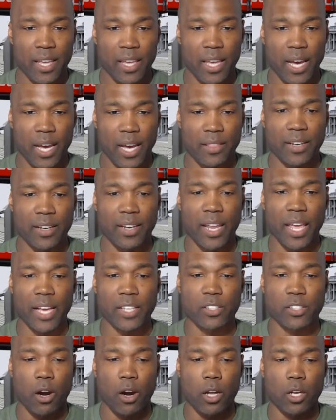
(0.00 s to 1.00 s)
The
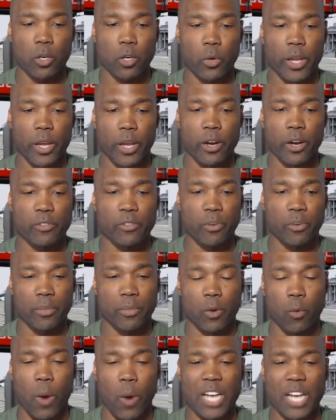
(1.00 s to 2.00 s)
next article here is
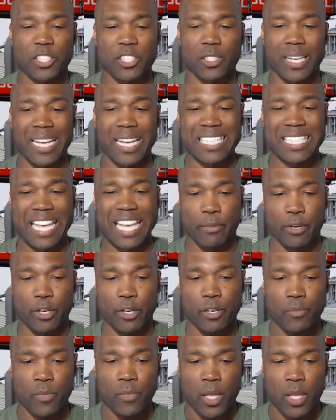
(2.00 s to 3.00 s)
from the Washington
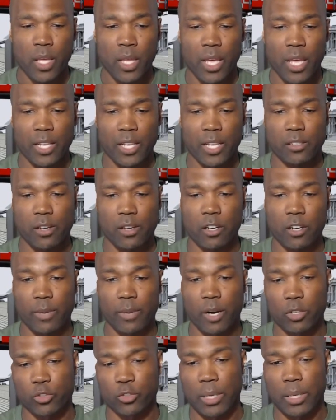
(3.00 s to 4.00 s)
Examiner, and it's talking
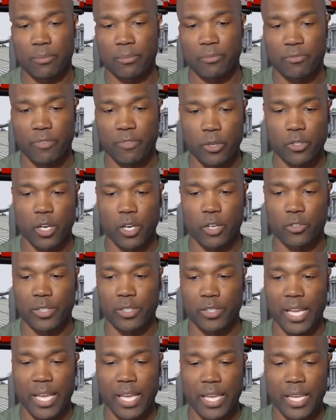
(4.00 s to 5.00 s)
about Trump's first
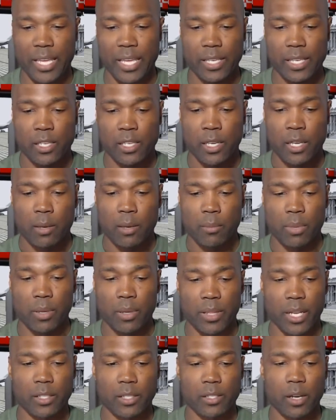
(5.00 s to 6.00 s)
100 days,
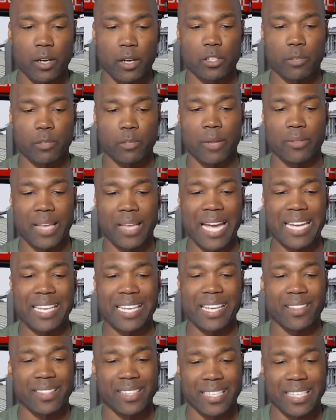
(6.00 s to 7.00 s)
but then it talks about the
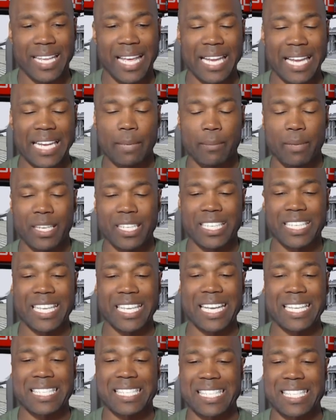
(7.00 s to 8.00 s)
idea that the debt limit could
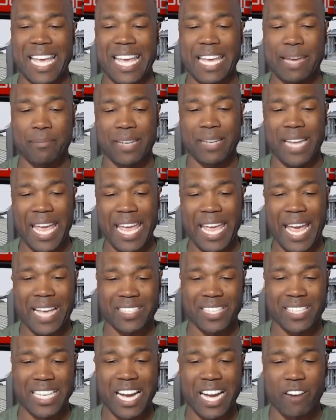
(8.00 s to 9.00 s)
hit same day
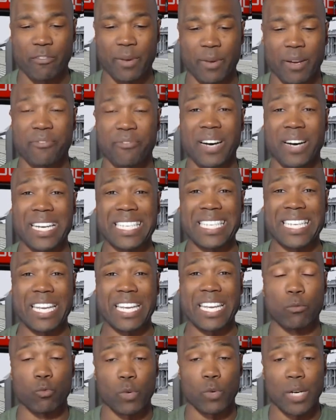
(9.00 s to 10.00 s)
as the government
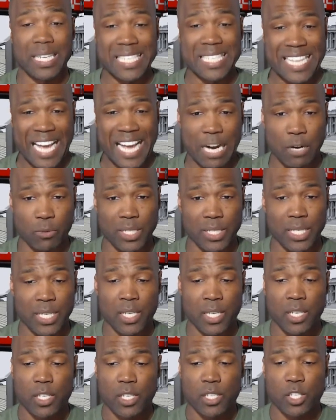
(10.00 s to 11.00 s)
funding runs out.
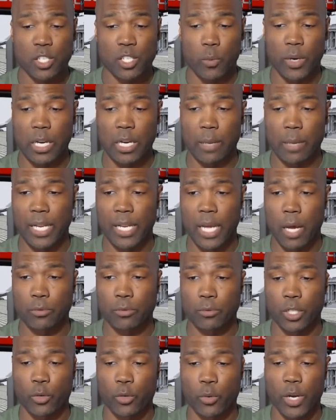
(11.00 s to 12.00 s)
So we're coming
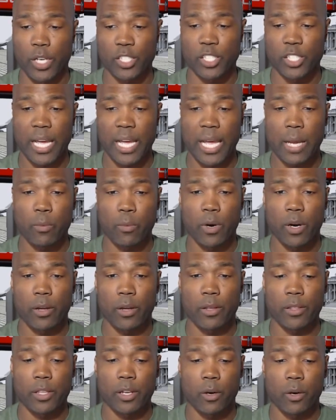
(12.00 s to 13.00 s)
down to crunch time
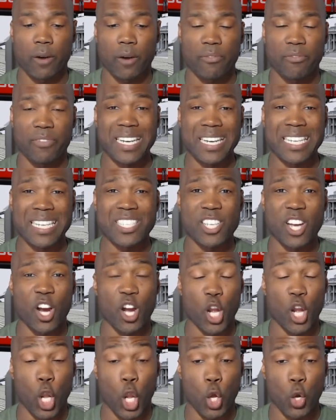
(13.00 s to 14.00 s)
where, you know, our funds
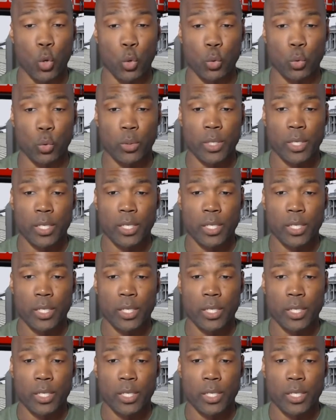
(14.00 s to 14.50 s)
are low